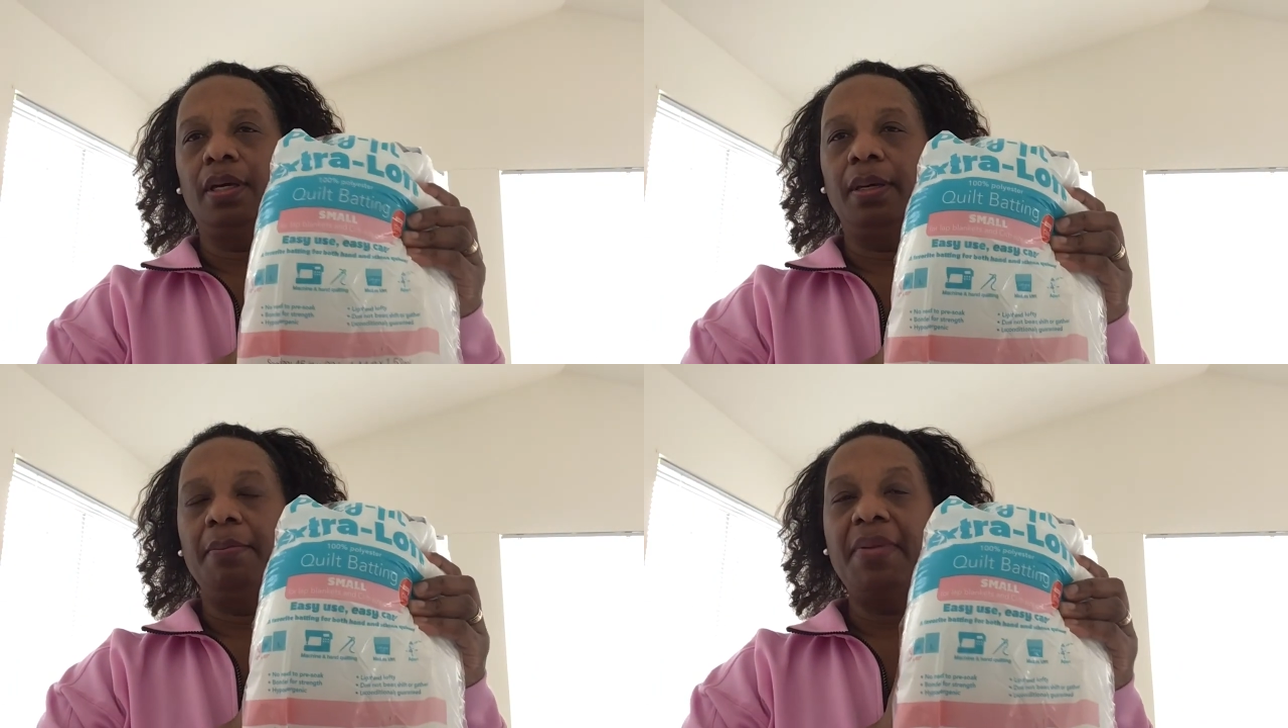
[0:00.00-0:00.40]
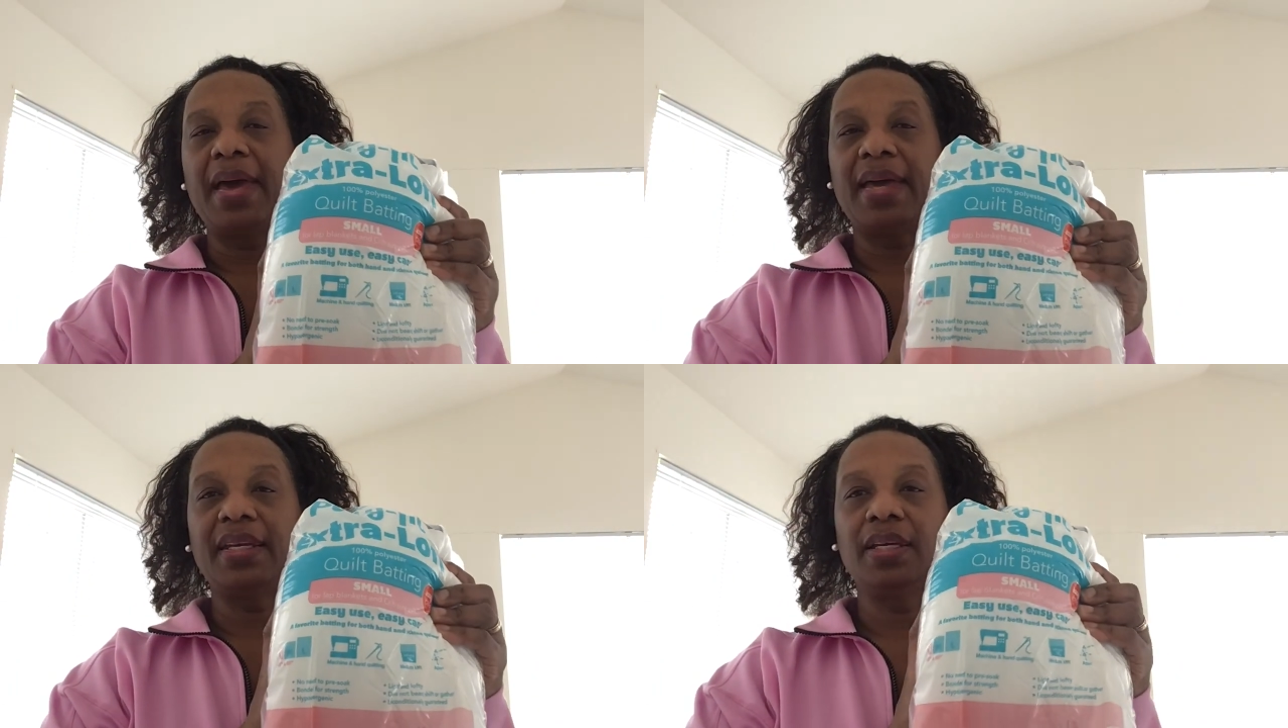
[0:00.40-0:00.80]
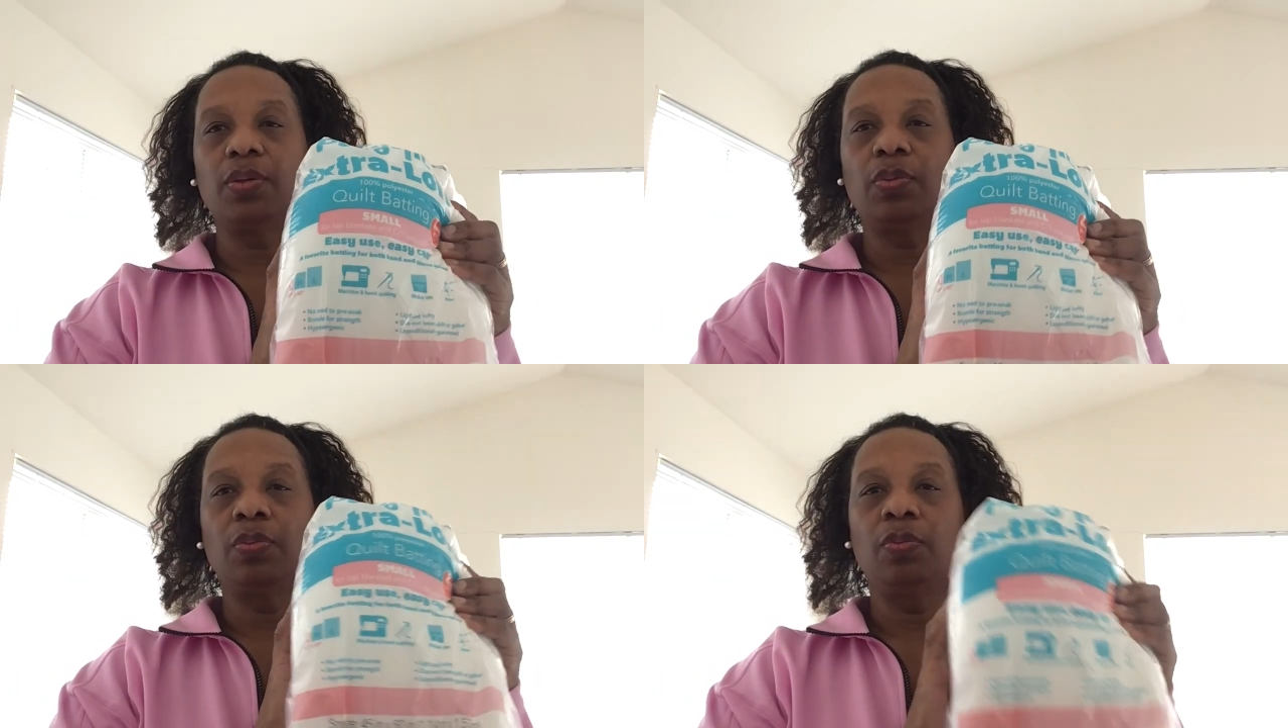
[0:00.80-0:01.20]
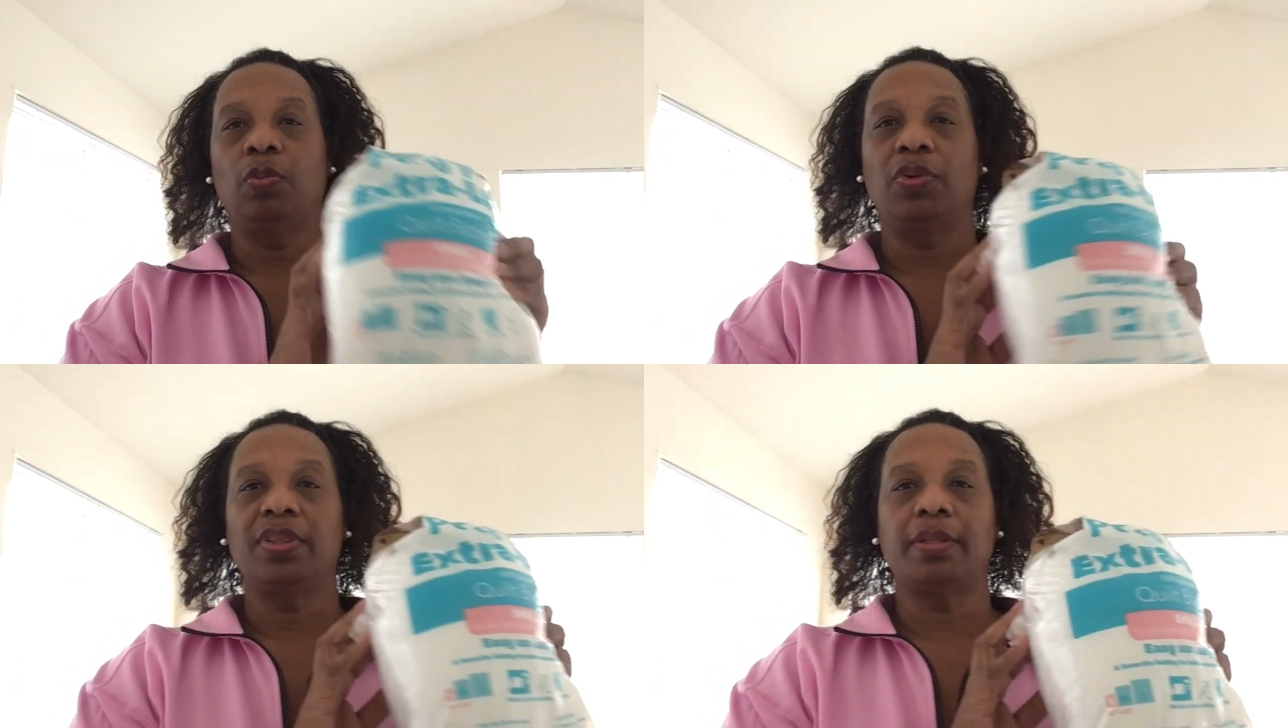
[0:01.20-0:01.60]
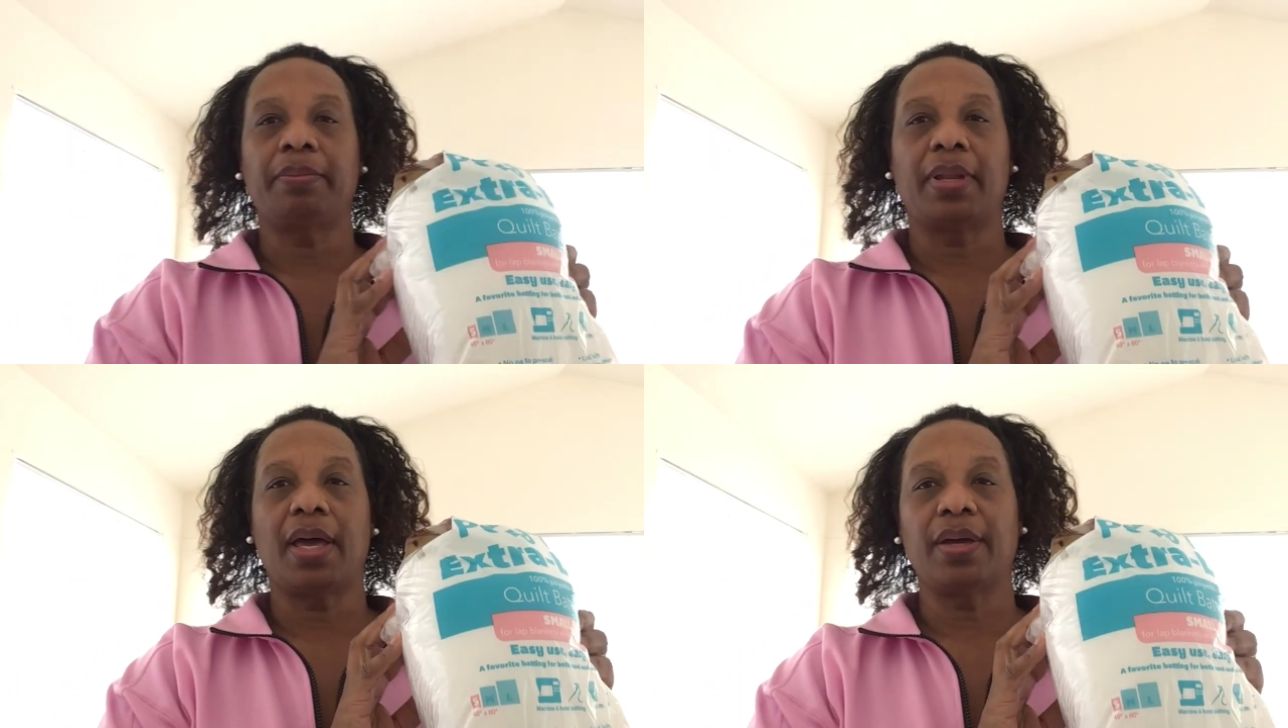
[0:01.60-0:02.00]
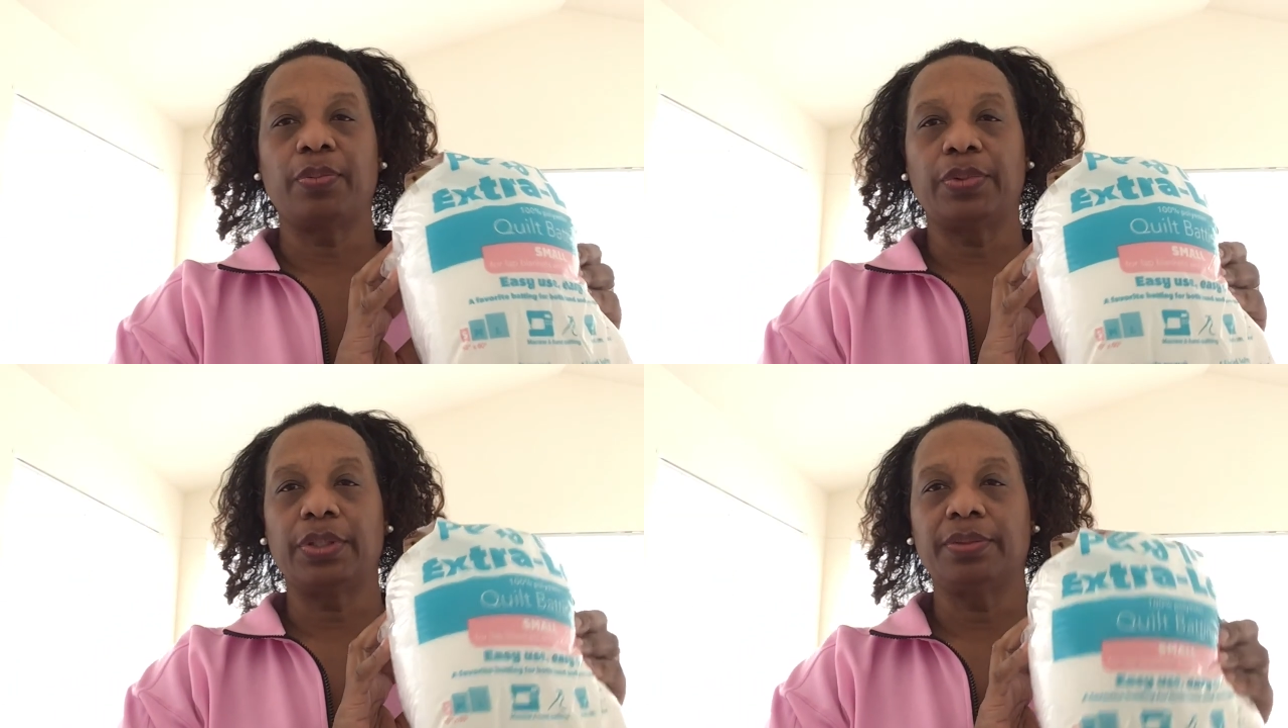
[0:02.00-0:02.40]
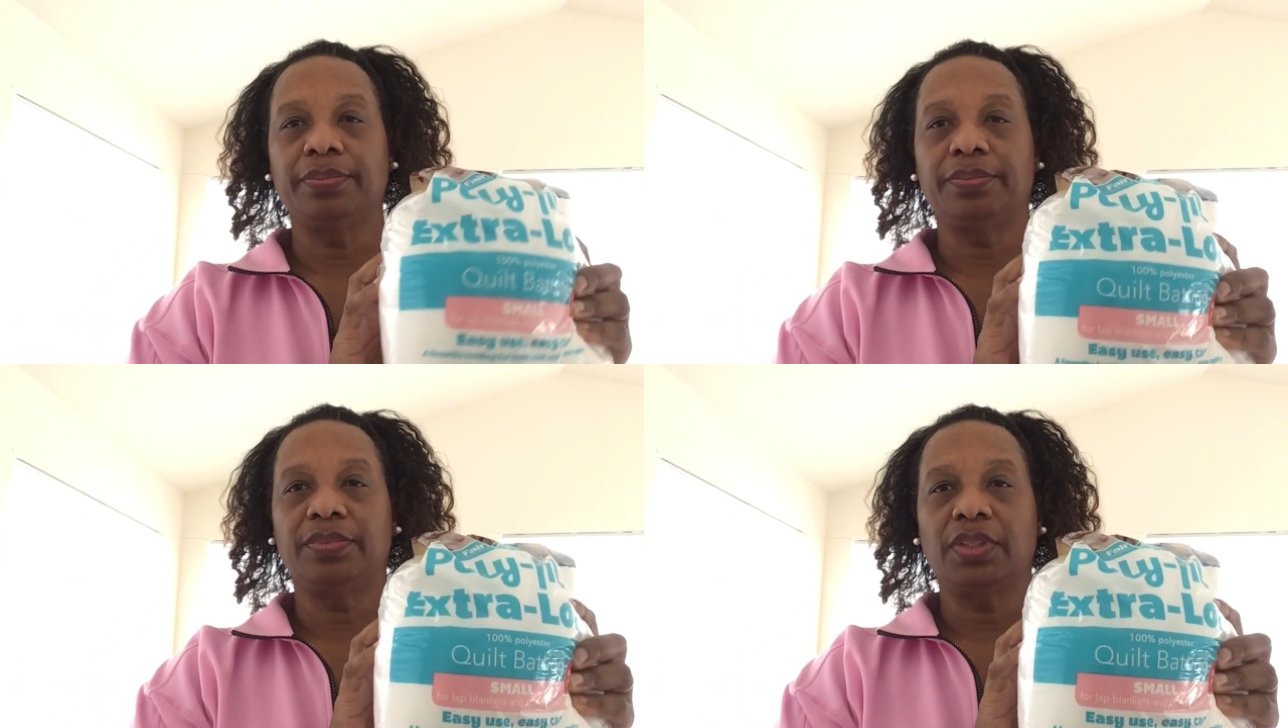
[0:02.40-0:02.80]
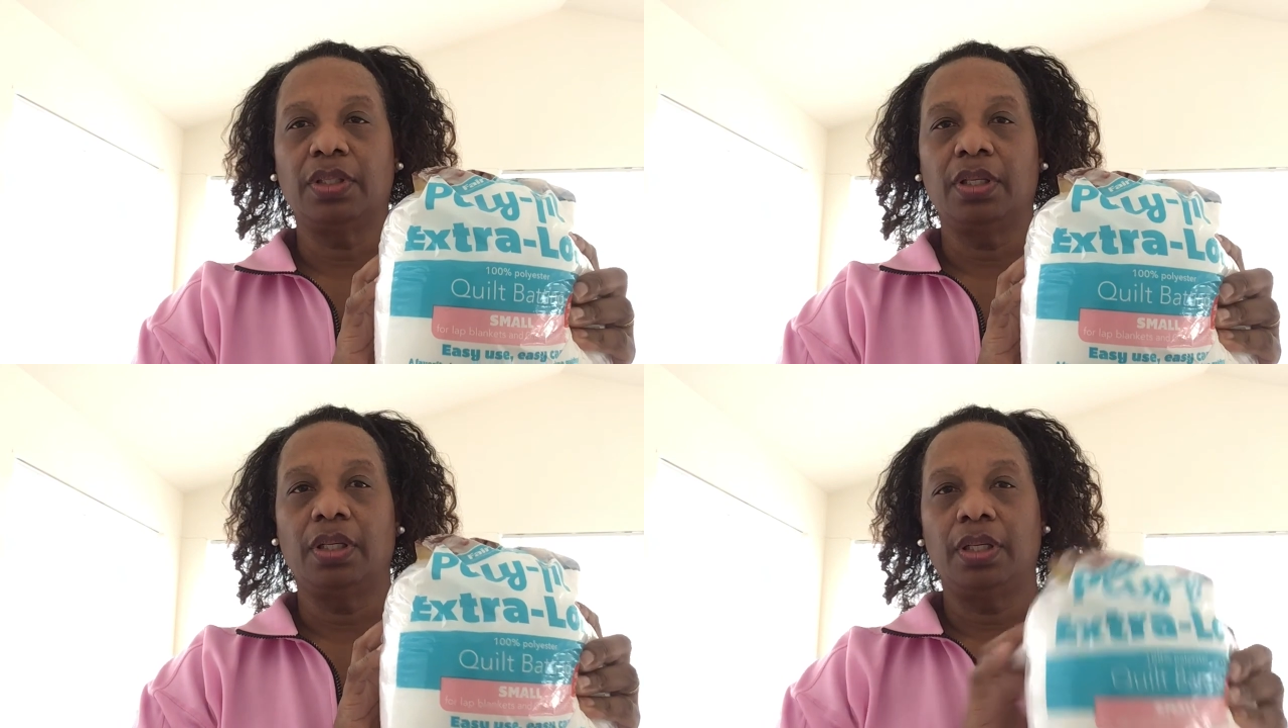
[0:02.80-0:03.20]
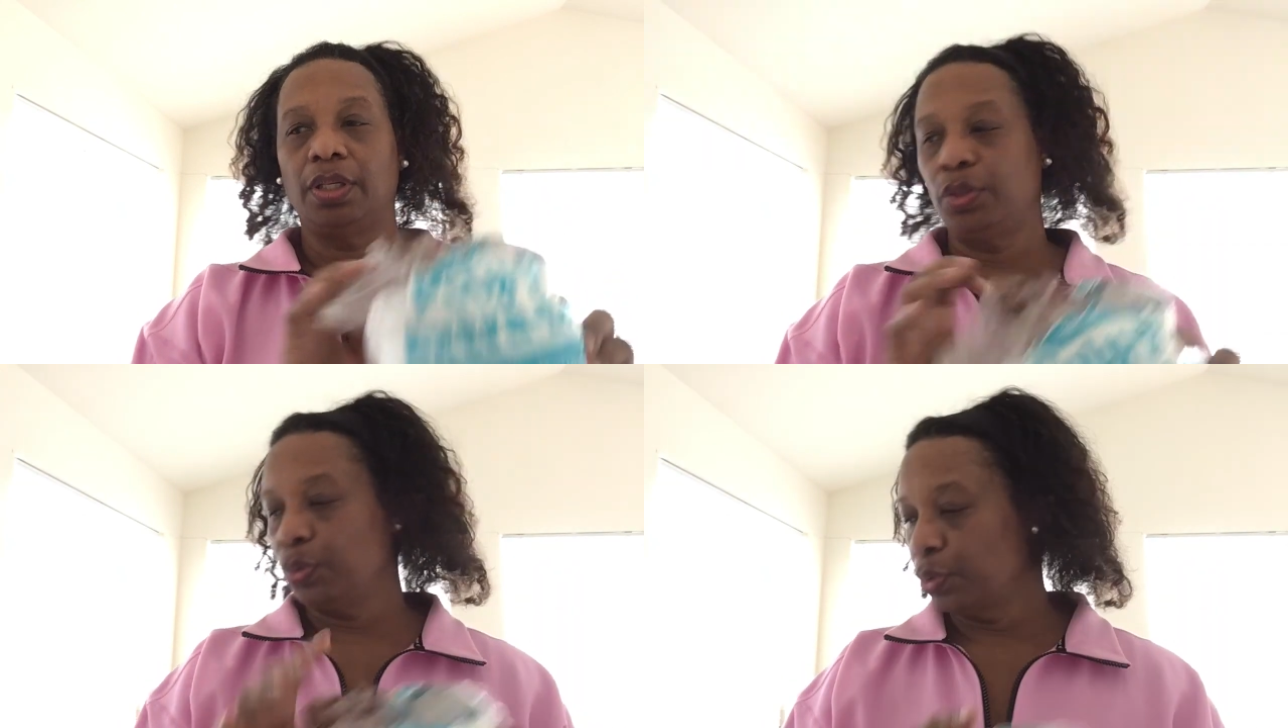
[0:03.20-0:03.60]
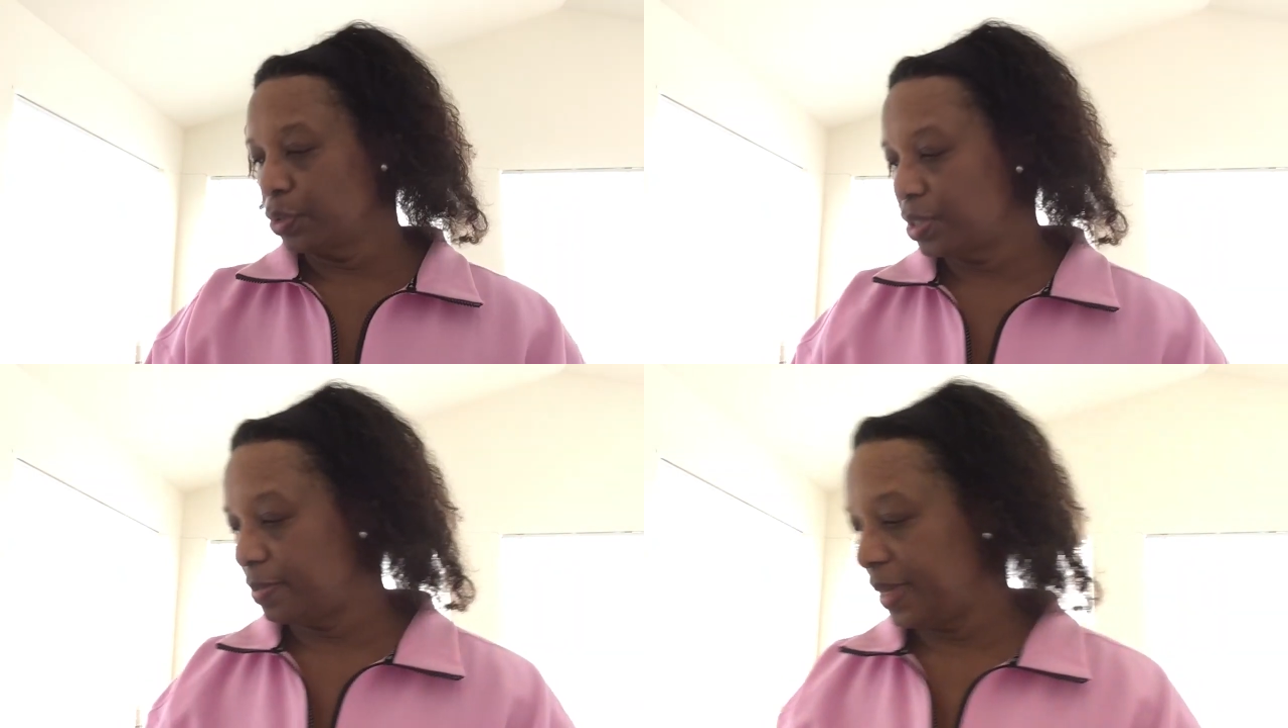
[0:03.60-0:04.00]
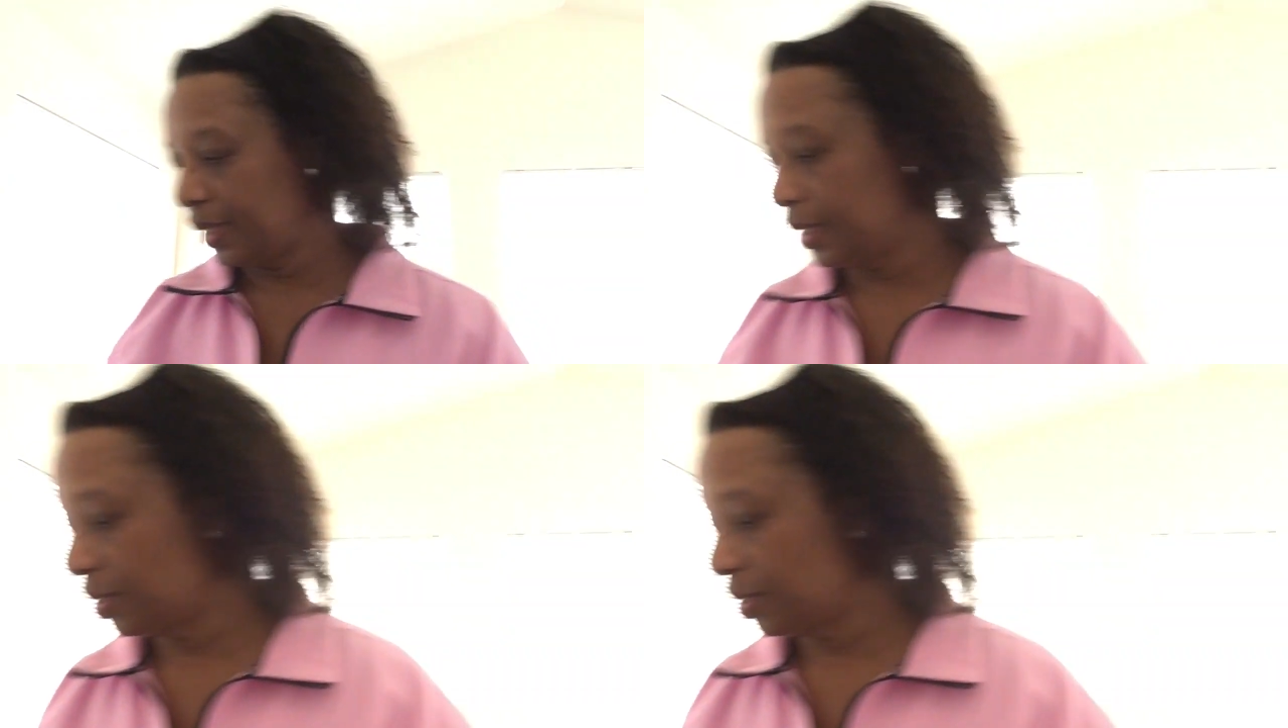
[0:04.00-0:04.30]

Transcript: batting with the plywood in order to make it